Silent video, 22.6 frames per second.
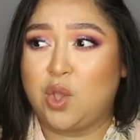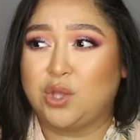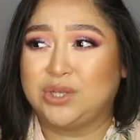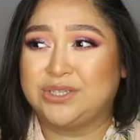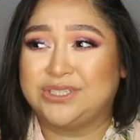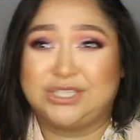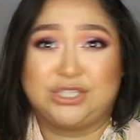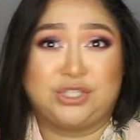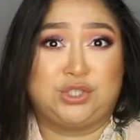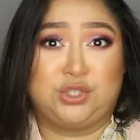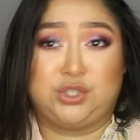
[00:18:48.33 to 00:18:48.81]

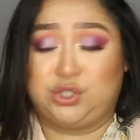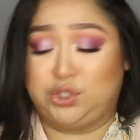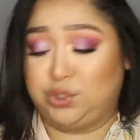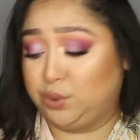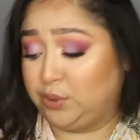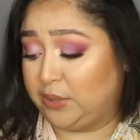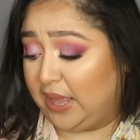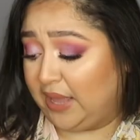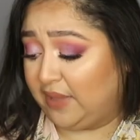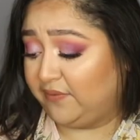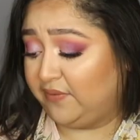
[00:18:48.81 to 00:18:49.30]
Do
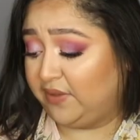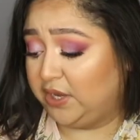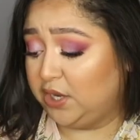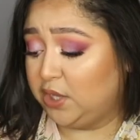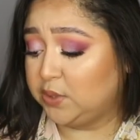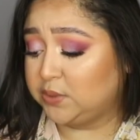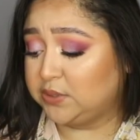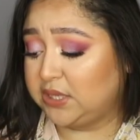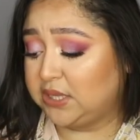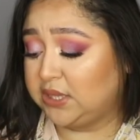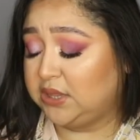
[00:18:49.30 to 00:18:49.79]
you like
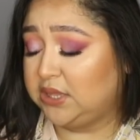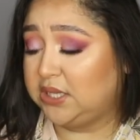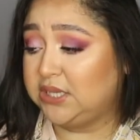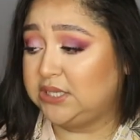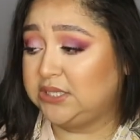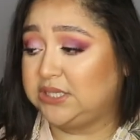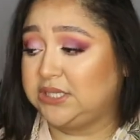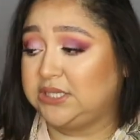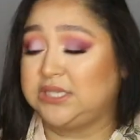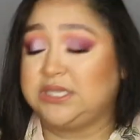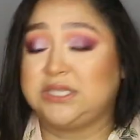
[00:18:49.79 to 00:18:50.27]
videos like
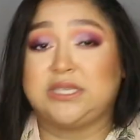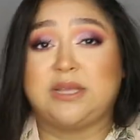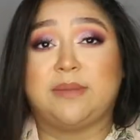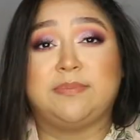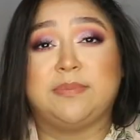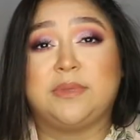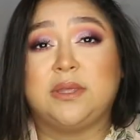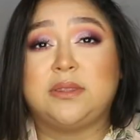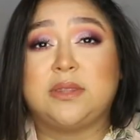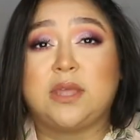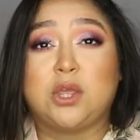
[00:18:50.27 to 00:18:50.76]
this? Is this
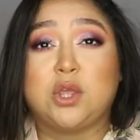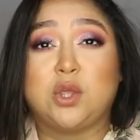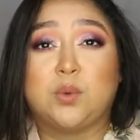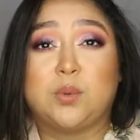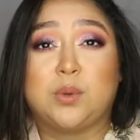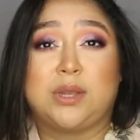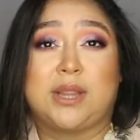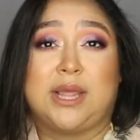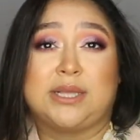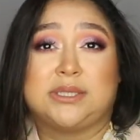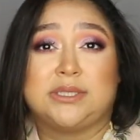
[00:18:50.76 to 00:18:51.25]
something that you
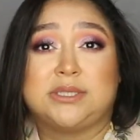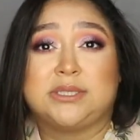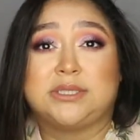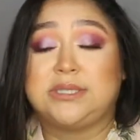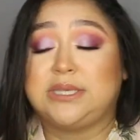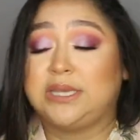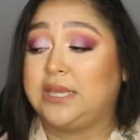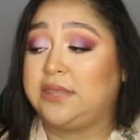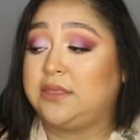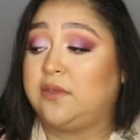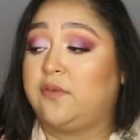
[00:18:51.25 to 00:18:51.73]
would like to
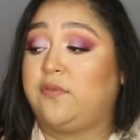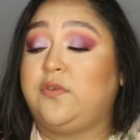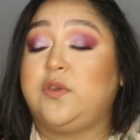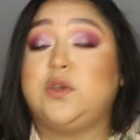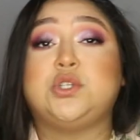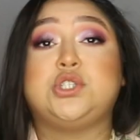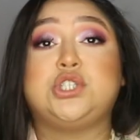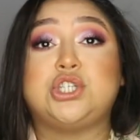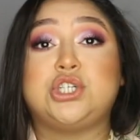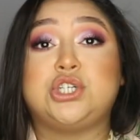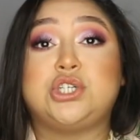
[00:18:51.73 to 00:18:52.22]
see in the
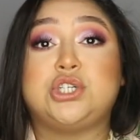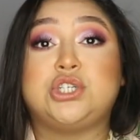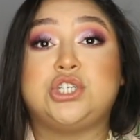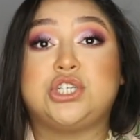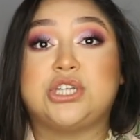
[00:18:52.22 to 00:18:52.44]
future?